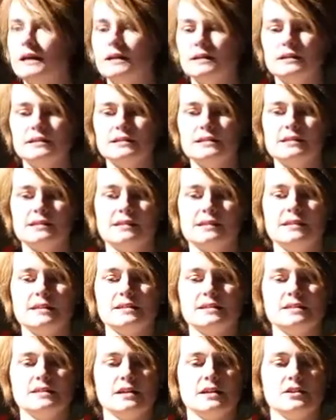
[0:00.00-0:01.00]
getting into
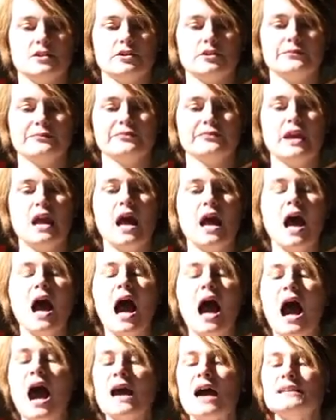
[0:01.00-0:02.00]
this stage.
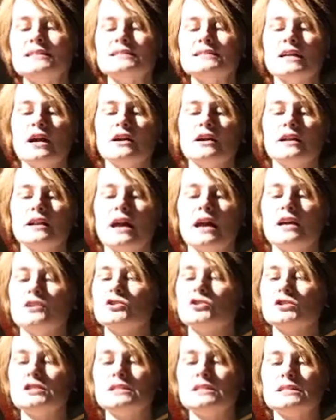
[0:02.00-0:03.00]
I started
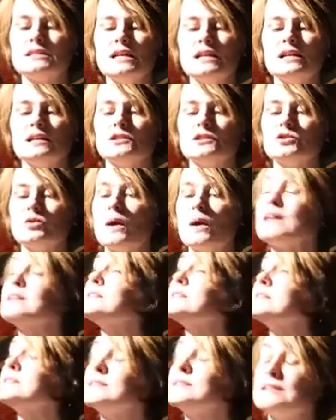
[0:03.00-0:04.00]
out stealing
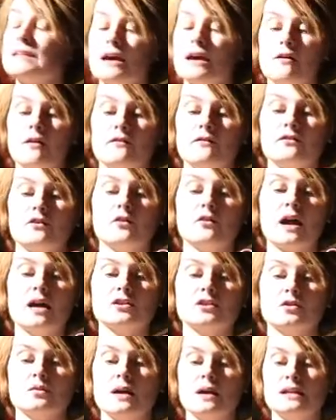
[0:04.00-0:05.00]
Twixes and now I've
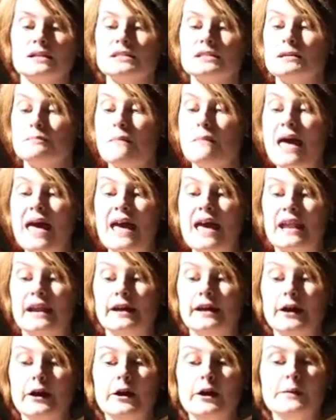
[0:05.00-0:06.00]
graduated to
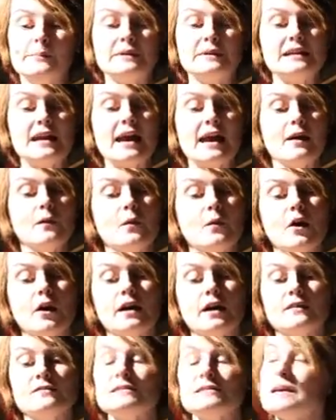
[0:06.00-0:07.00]
men. But now
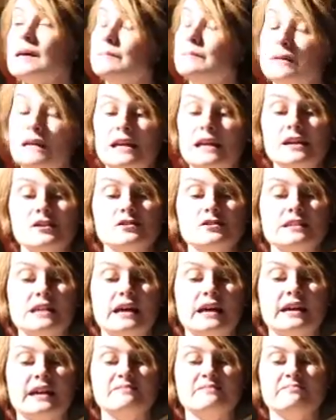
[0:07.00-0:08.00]
work have sent me here,
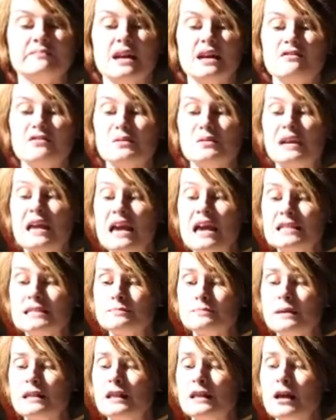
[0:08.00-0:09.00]
Daddy. Everyone
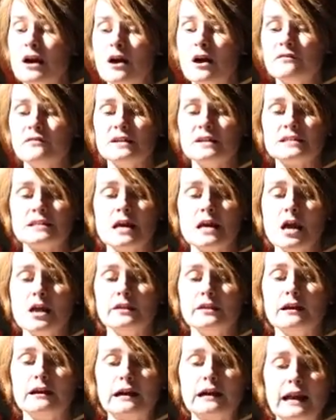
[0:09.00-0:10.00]
hates me in the office.
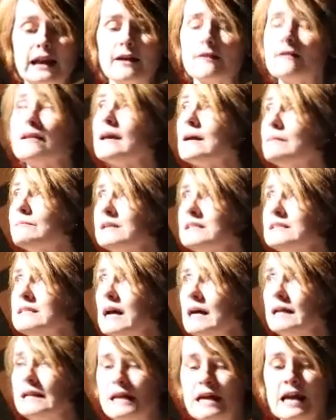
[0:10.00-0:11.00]
They're glaring at me,
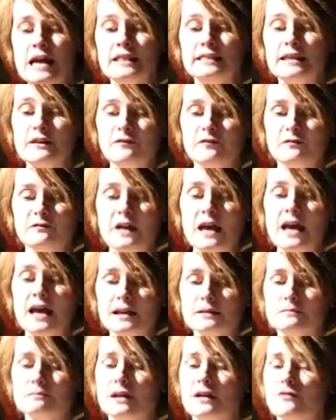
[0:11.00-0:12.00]
Daddy. They've
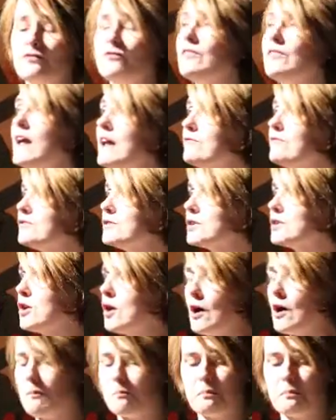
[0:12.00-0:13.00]
hidden my favourite
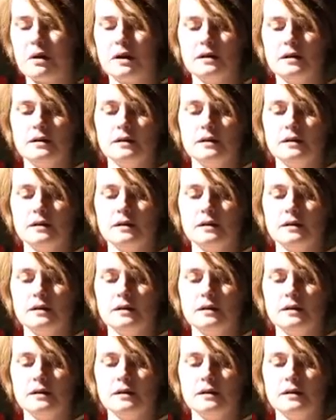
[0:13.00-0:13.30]
cup.